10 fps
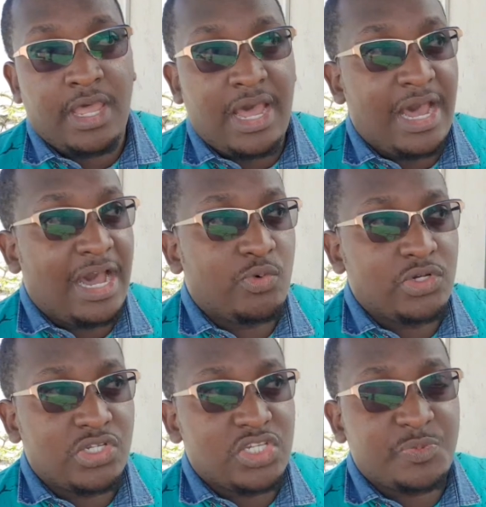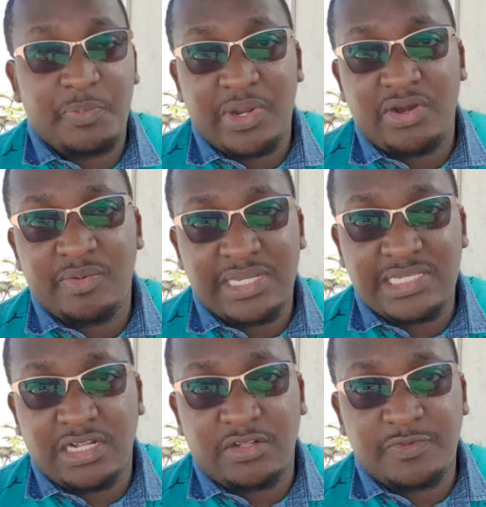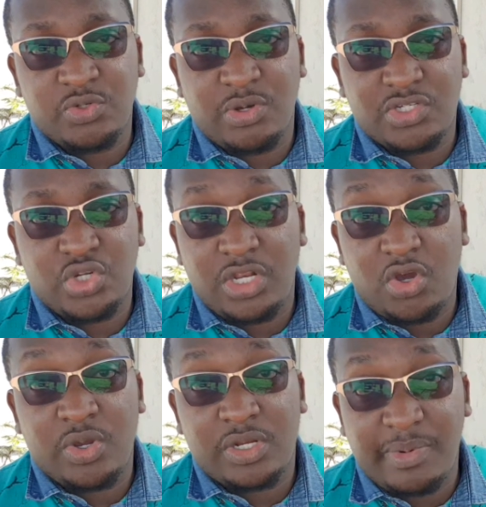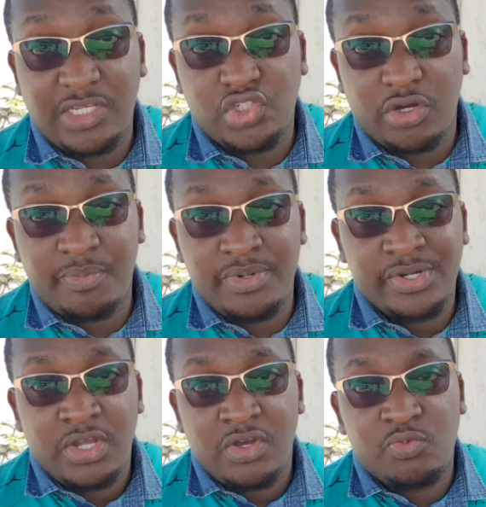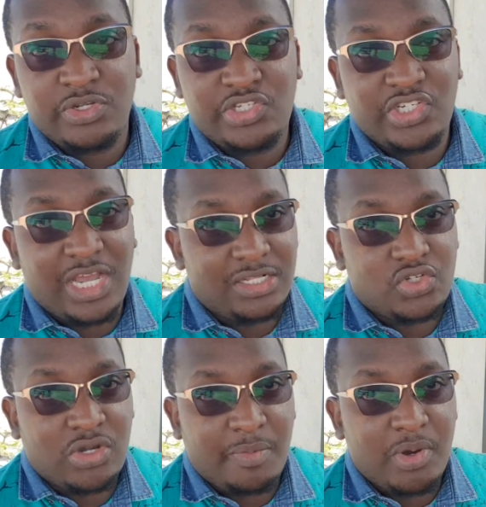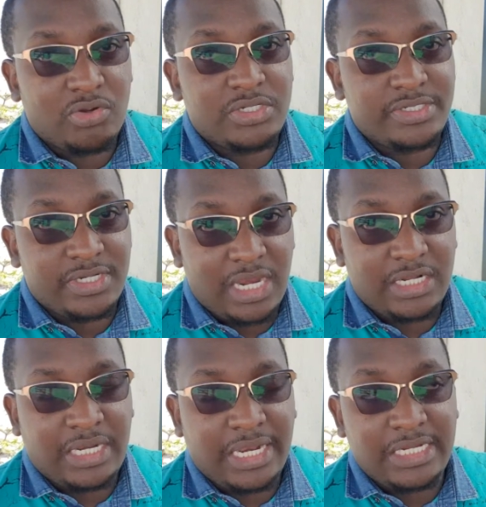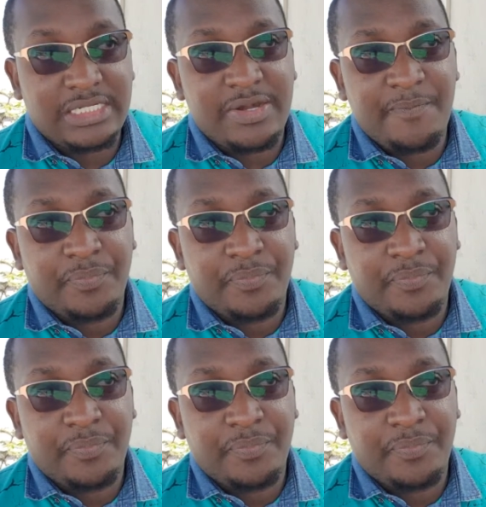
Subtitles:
I was preparing myself to actually quit my job, which I'll talk about a little later.